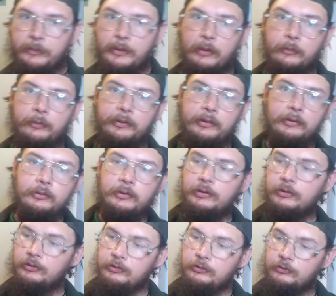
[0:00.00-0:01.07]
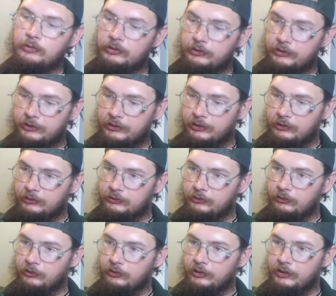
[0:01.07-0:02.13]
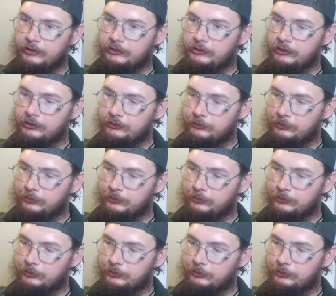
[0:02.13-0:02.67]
thing with the drill. The drill, you can tell, is a little less used,